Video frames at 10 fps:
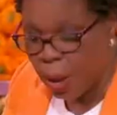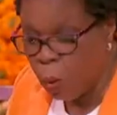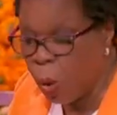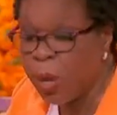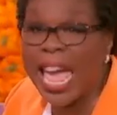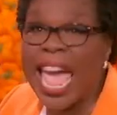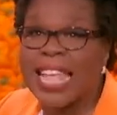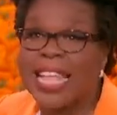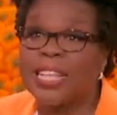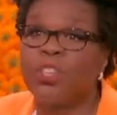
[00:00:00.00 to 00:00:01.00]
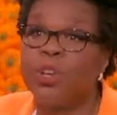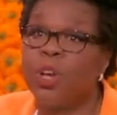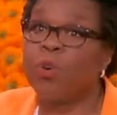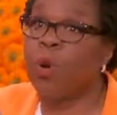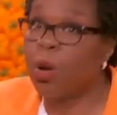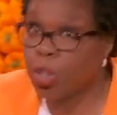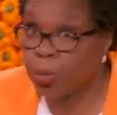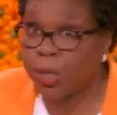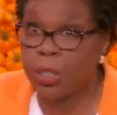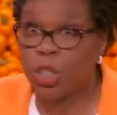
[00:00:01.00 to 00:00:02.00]
When we add that to your
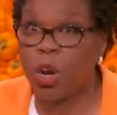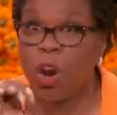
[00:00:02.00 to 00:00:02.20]
groceries, your